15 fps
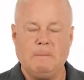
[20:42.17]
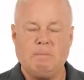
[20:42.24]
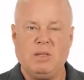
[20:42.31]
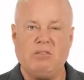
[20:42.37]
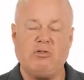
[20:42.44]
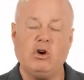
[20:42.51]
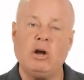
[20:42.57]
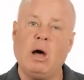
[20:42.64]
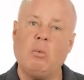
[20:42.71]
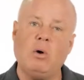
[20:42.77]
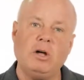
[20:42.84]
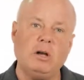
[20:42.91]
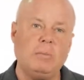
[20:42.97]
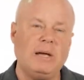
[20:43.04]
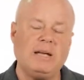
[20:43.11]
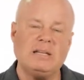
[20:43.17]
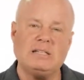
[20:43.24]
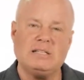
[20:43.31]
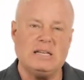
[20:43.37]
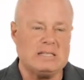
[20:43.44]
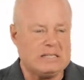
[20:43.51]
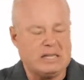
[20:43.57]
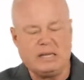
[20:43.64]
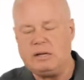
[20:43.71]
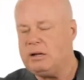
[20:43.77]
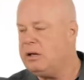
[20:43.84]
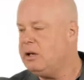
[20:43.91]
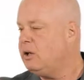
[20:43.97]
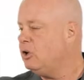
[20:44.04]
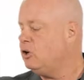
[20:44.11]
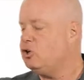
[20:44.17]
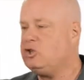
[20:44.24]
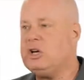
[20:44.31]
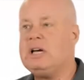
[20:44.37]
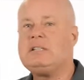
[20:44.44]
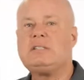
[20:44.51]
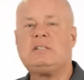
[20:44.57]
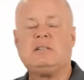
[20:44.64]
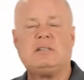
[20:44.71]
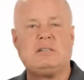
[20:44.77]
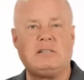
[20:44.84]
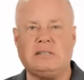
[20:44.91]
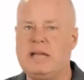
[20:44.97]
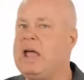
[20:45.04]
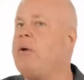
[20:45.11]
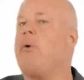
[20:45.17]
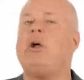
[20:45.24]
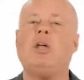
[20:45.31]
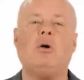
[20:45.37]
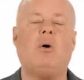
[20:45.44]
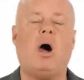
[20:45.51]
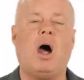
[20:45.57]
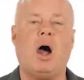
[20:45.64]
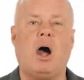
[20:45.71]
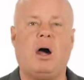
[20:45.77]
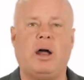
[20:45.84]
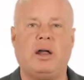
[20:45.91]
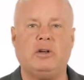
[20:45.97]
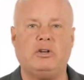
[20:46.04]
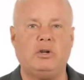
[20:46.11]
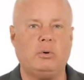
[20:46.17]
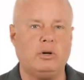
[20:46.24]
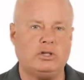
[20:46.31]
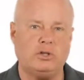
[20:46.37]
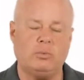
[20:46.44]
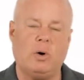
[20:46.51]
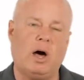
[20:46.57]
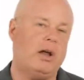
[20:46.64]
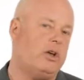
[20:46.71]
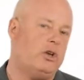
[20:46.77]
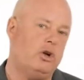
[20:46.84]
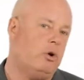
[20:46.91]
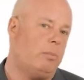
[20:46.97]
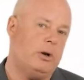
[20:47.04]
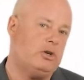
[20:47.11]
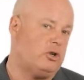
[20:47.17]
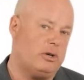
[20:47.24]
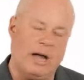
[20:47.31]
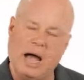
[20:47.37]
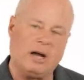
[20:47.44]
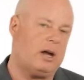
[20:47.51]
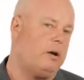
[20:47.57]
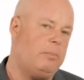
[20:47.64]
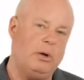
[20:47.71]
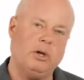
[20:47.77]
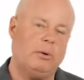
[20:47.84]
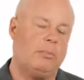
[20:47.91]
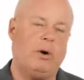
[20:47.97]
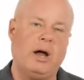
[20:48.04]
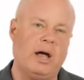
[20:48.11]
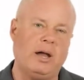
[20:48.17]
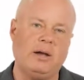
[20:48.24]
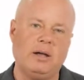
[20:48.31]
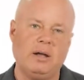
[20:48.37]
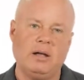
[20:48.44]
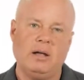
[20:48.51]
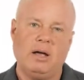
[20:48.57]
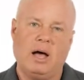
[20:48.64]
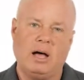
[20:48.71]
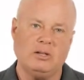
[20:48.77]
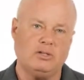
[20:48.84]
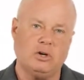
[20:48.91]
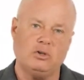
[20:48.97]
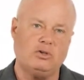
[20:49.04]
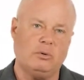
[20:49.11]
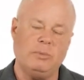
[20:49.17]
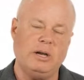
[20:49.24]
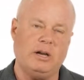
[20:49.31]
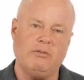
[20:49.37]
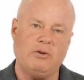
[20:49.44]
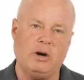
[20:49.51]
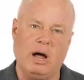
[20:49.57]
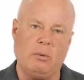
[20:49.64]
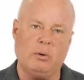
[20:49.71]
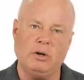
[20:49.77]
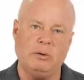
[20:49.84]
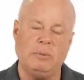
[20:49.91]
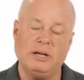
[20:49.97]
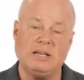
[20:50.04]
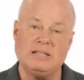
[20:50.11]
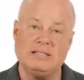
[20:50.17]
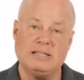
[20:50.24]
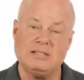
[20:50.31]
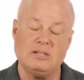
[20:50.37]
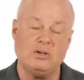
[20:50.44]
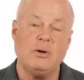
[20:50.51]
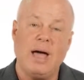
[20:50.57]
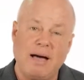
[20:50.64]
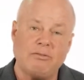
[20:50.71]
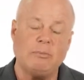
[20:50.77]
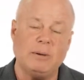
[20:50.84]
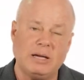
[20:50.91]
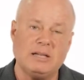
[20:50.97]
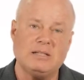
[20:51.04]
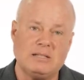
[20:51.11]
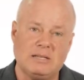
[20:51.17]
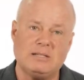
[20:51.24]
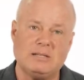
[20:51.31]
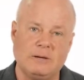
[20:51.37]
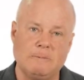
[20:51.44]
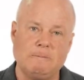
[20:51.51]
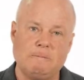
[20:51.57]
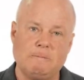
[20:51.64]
If you're not willing to be consistent, just stay where you are and do what you want to do, but you're not going to build a brand on social media if you're not willing to be consistent. You have to be consistent.